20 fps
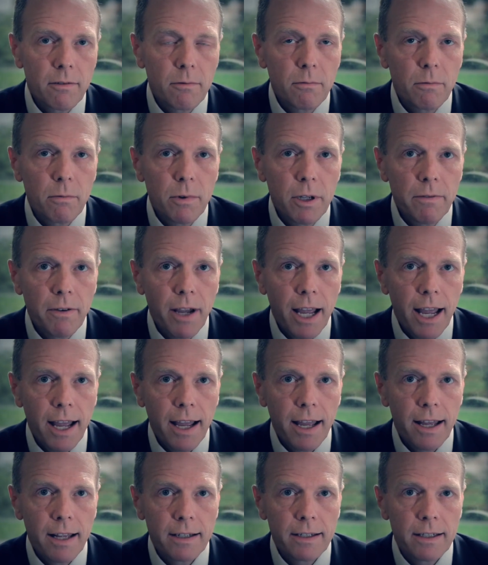We've
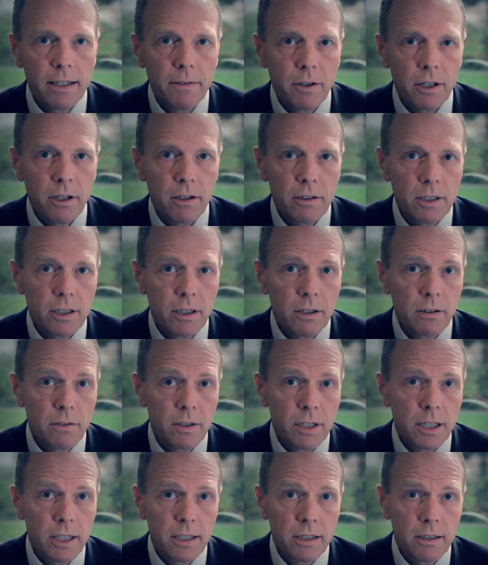had difficulty over
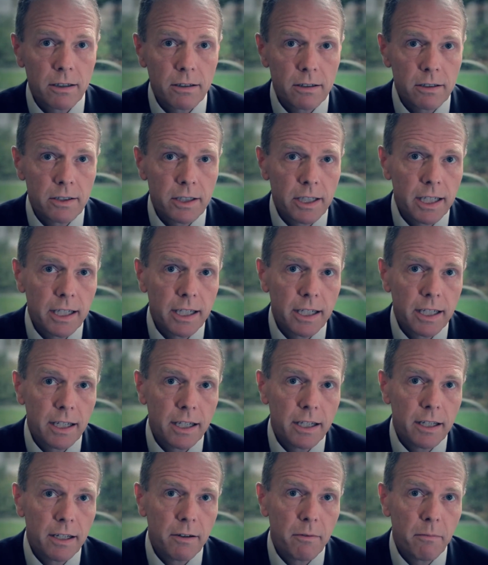the years
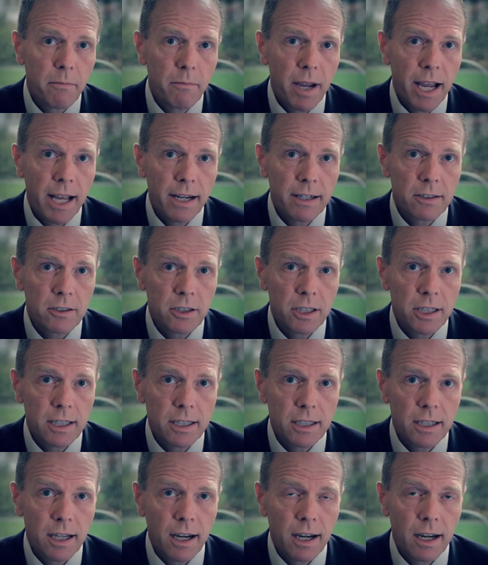in
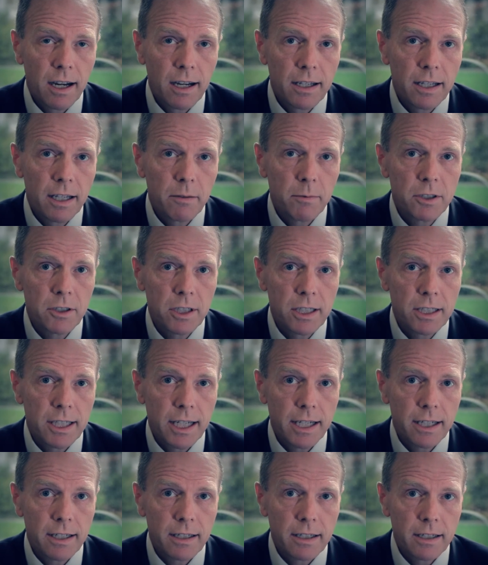managing imaging
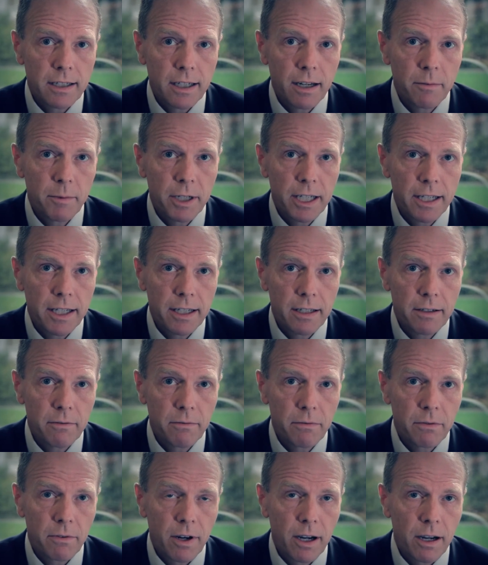data coming in
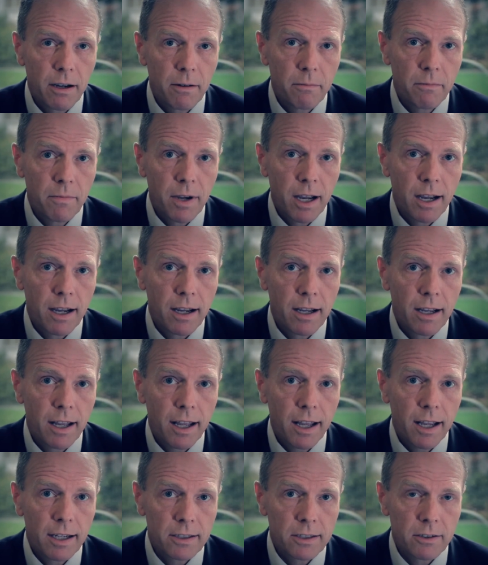from
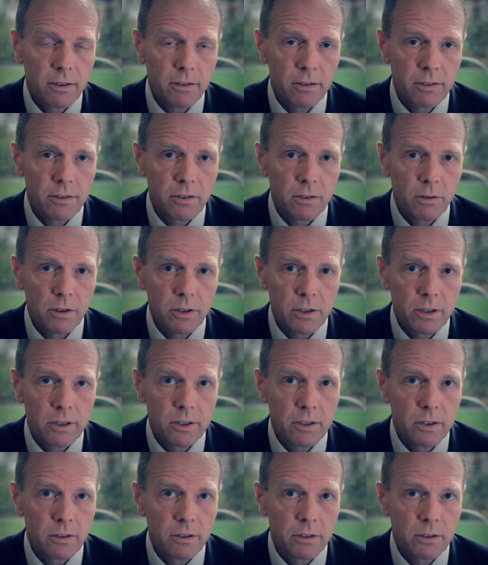external sources.